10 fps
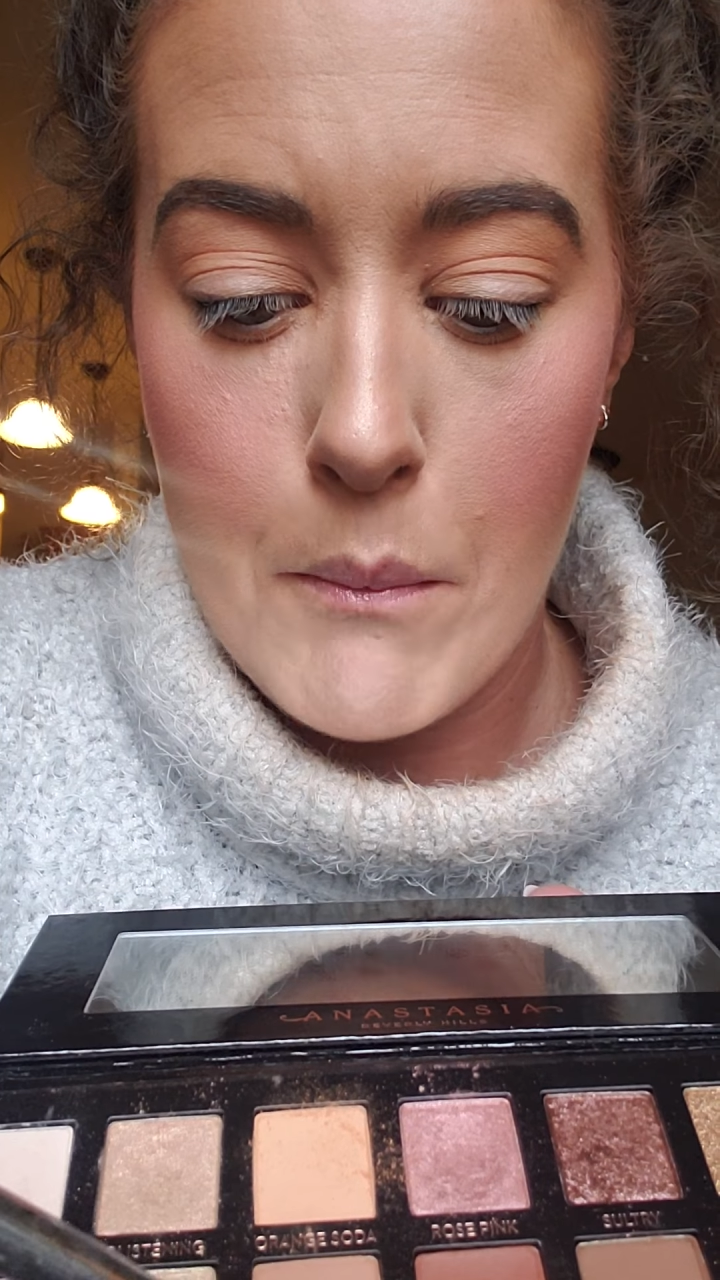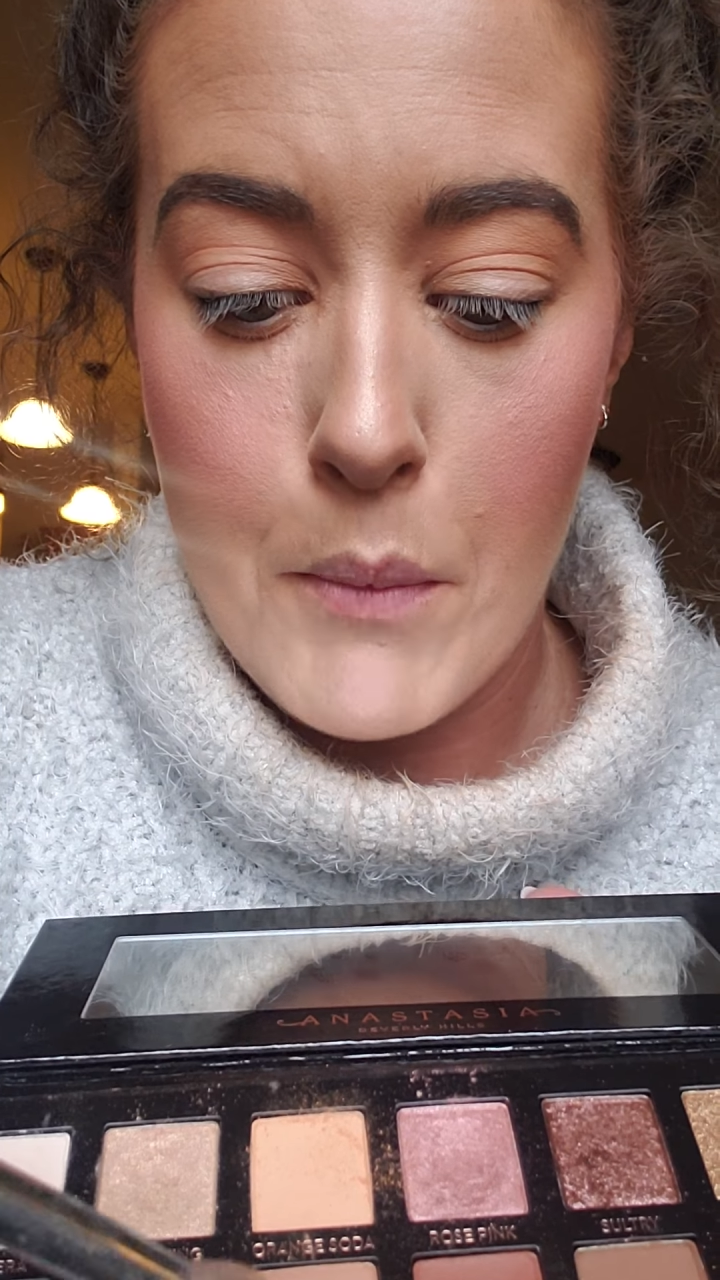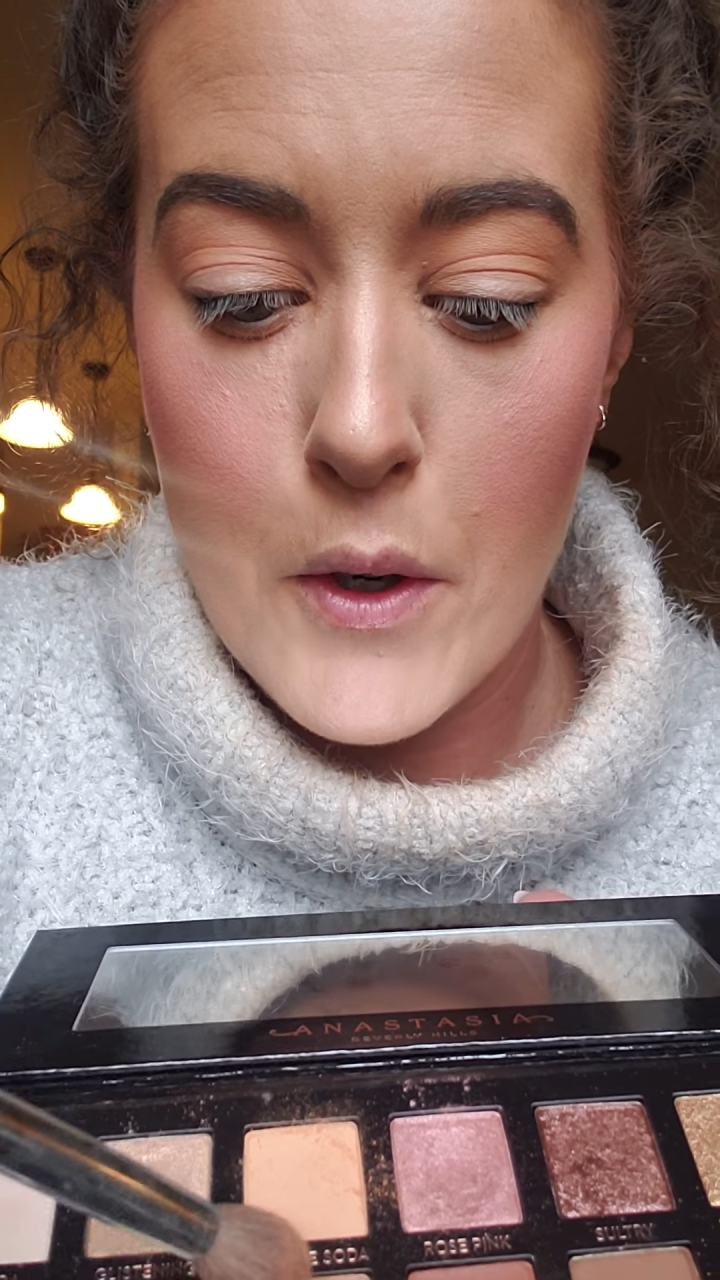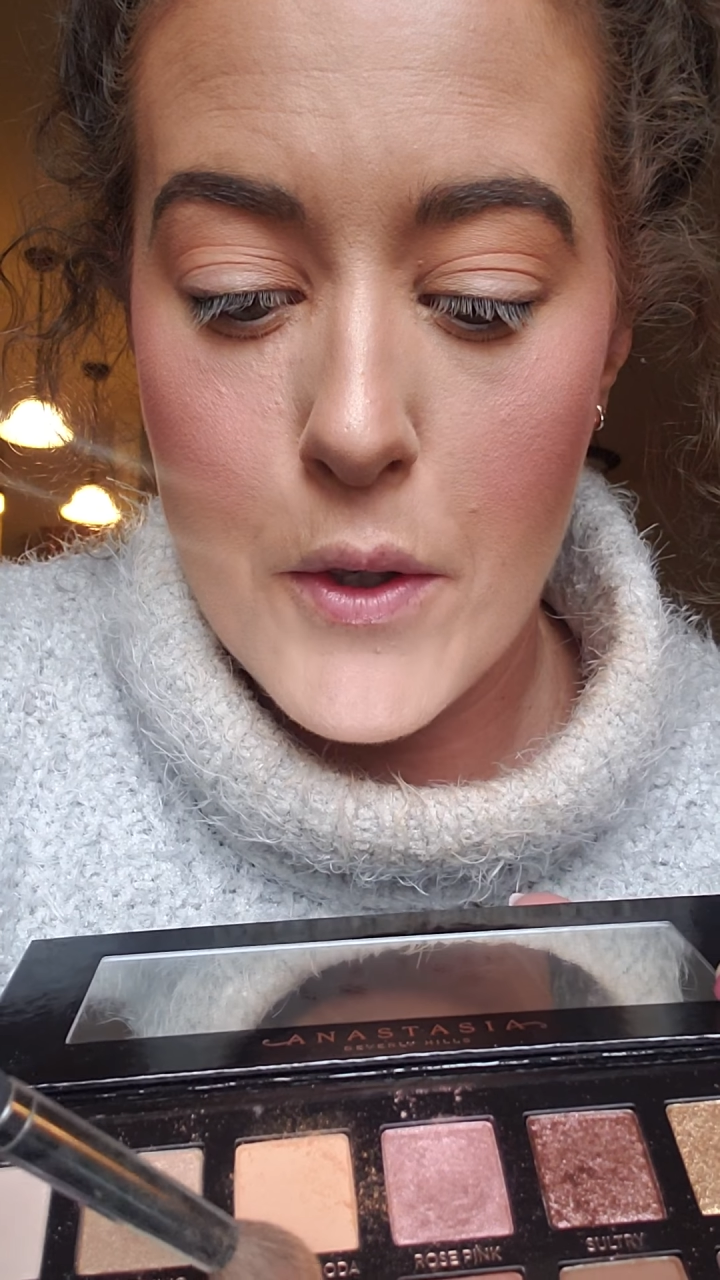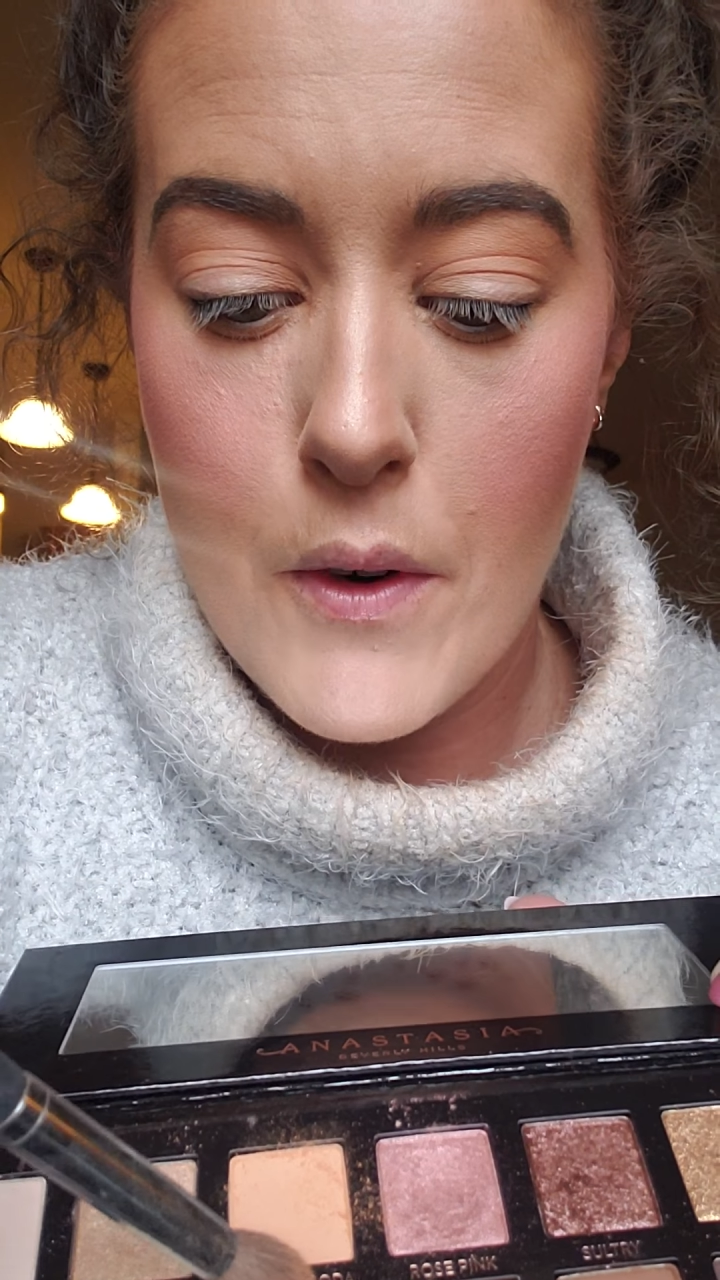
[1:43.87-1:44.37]

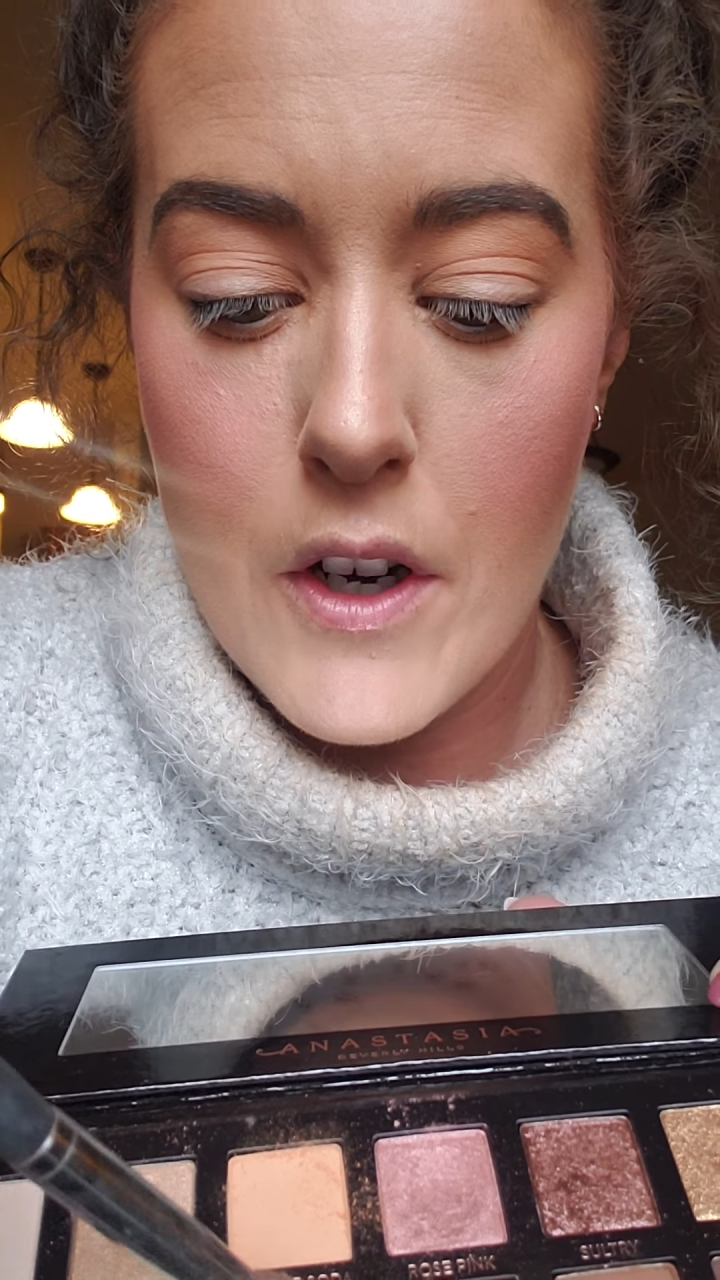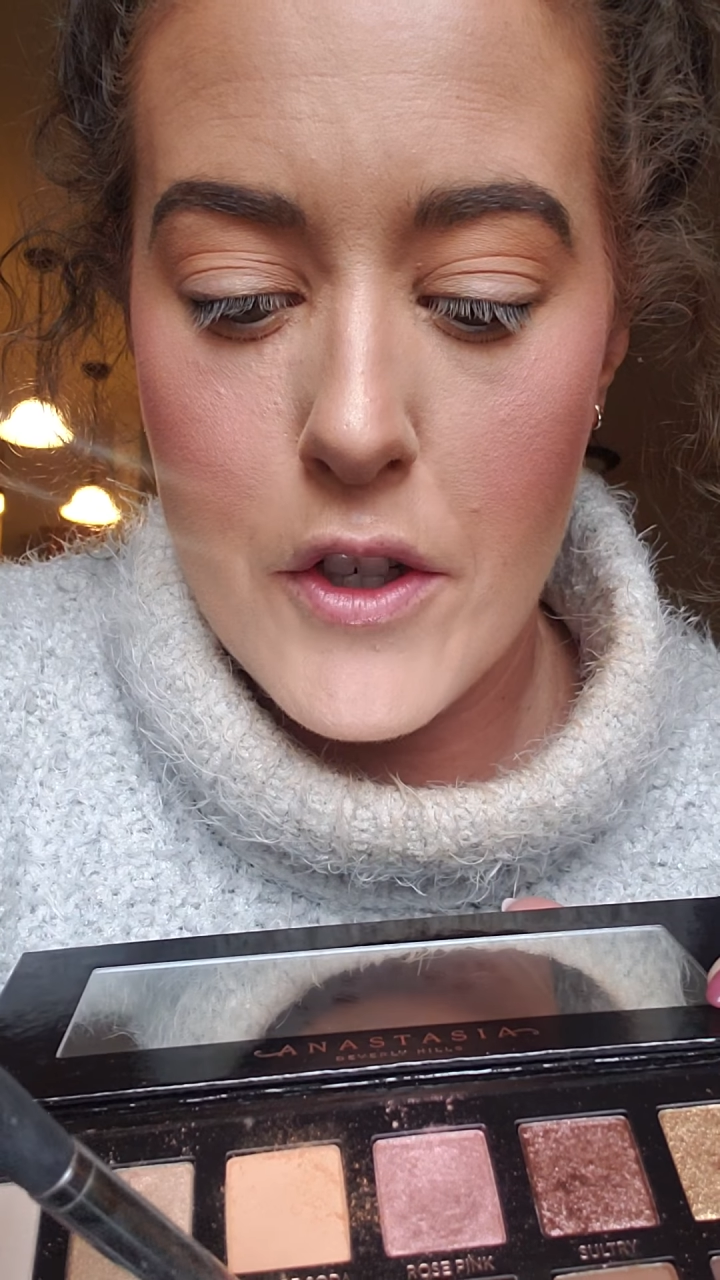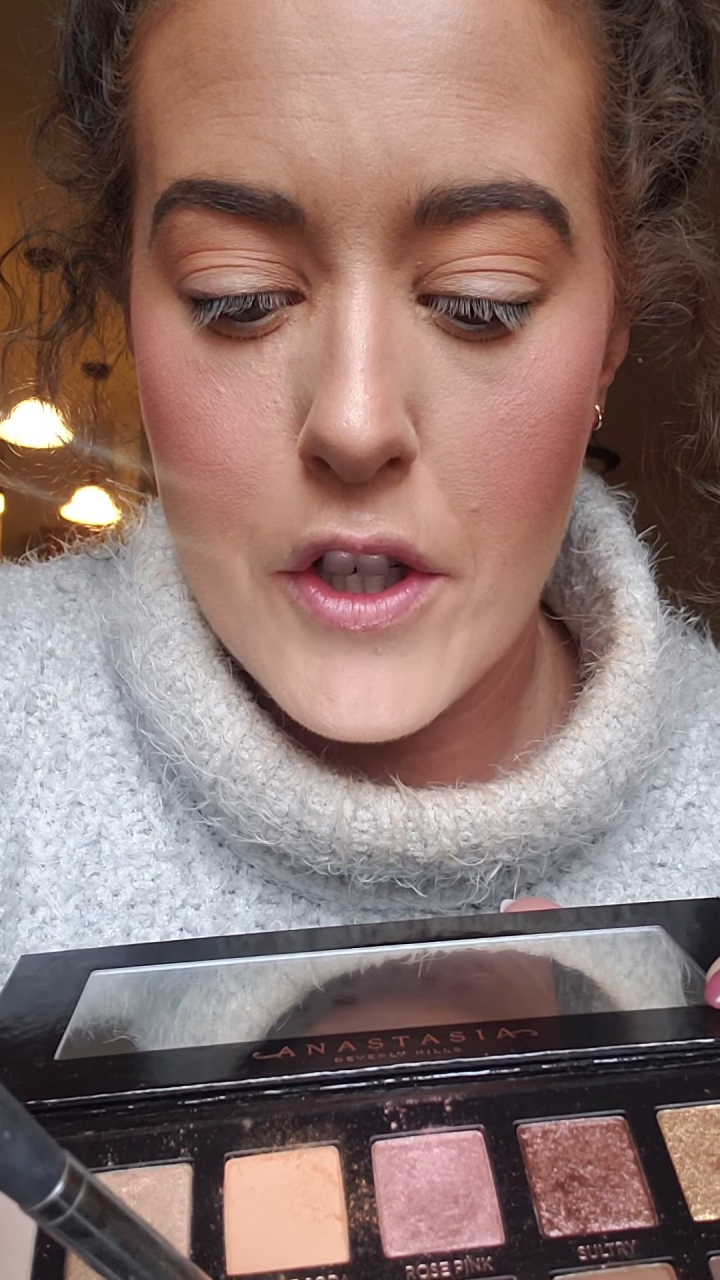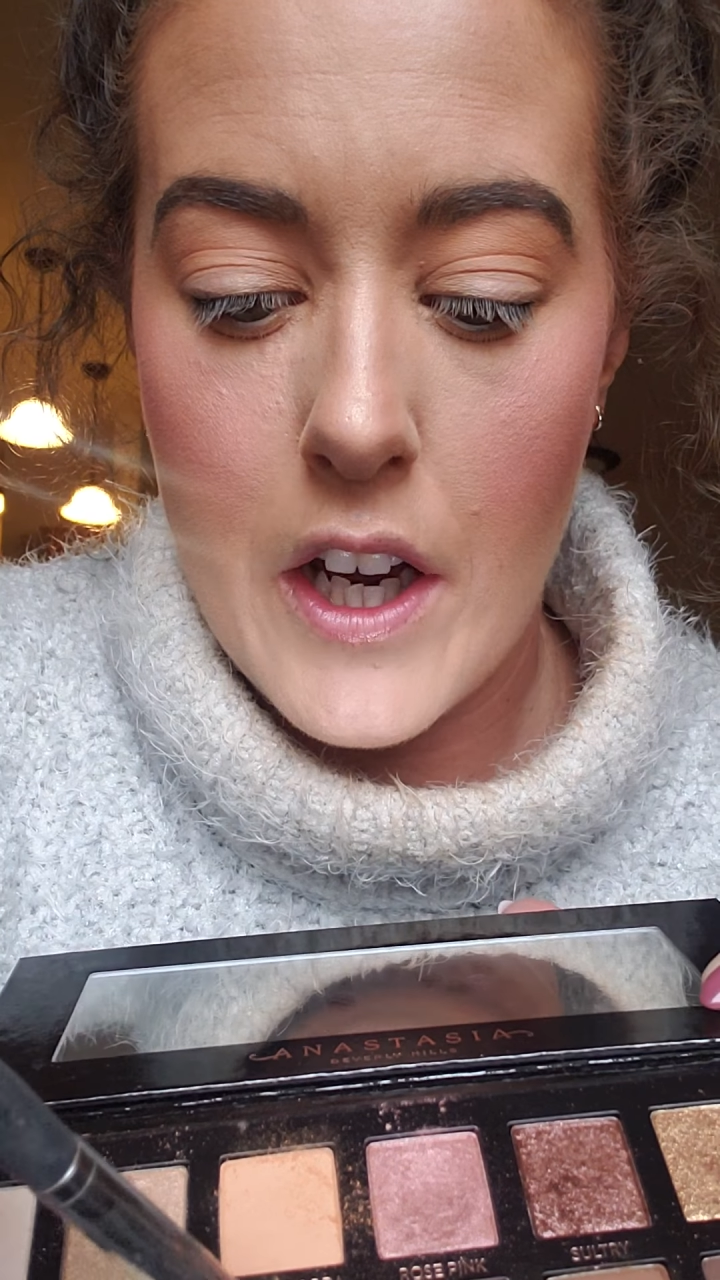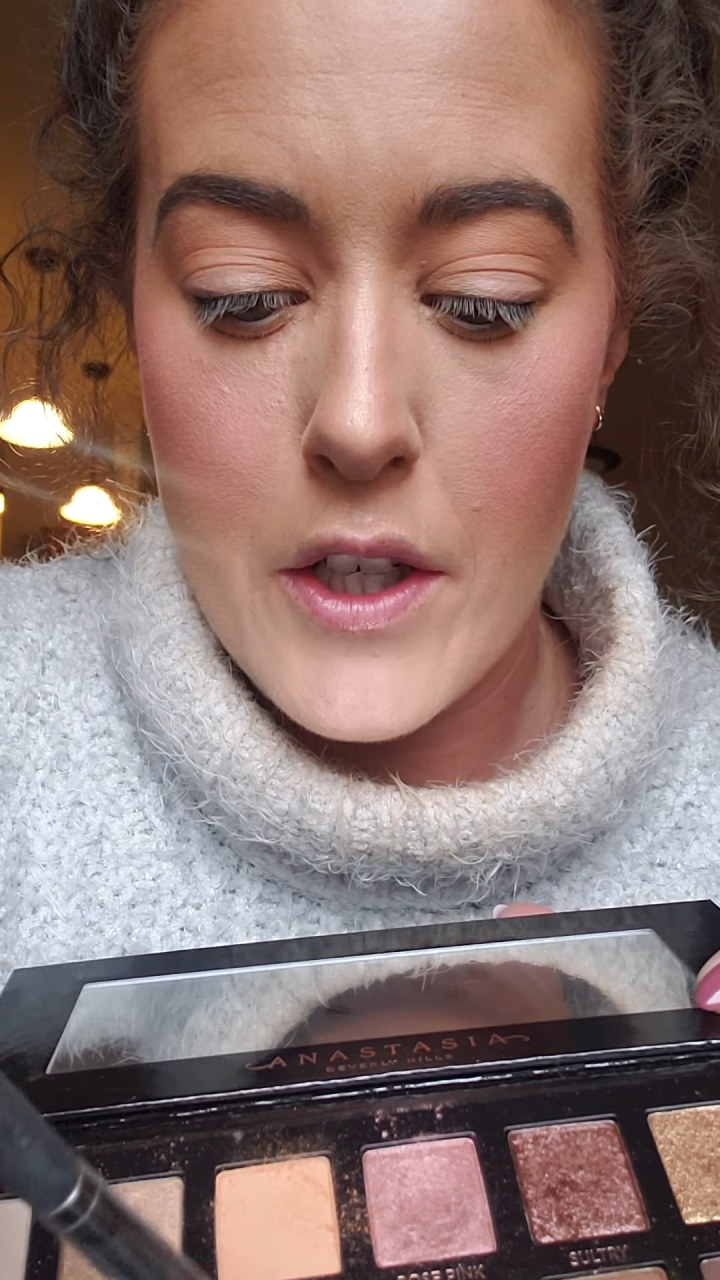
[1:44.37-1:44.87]
burnt
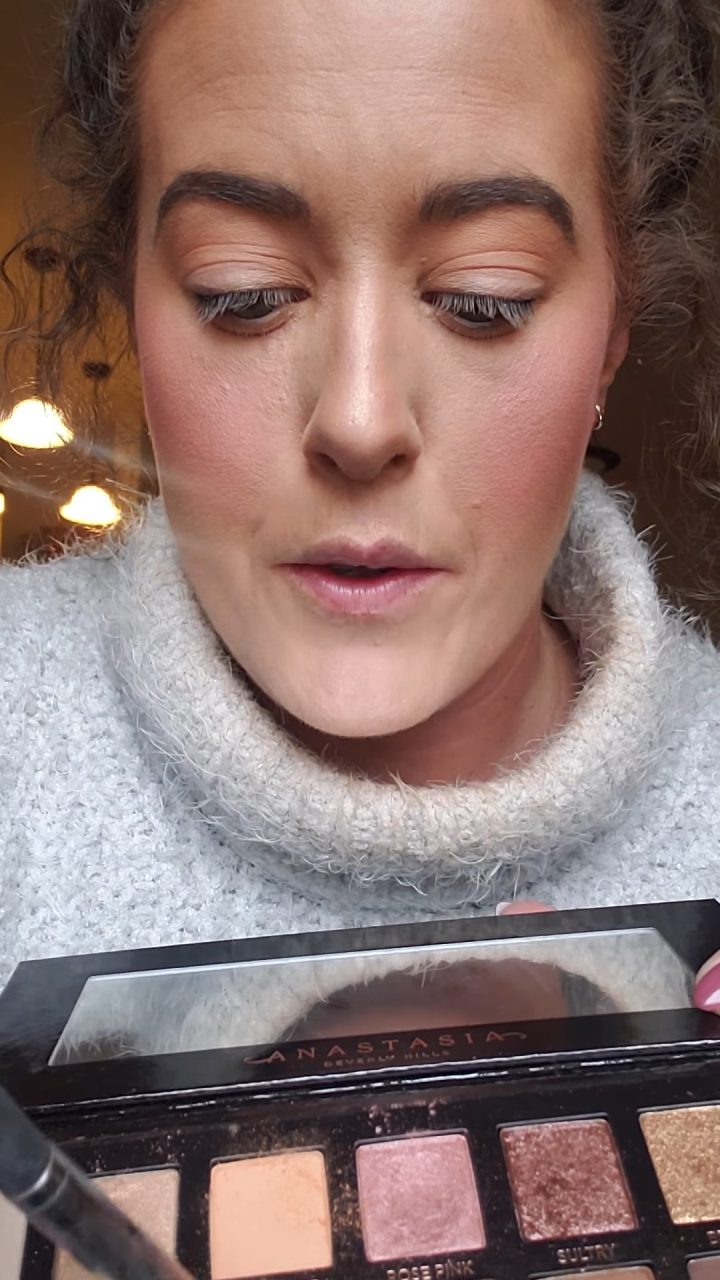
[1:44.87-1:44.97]
orange and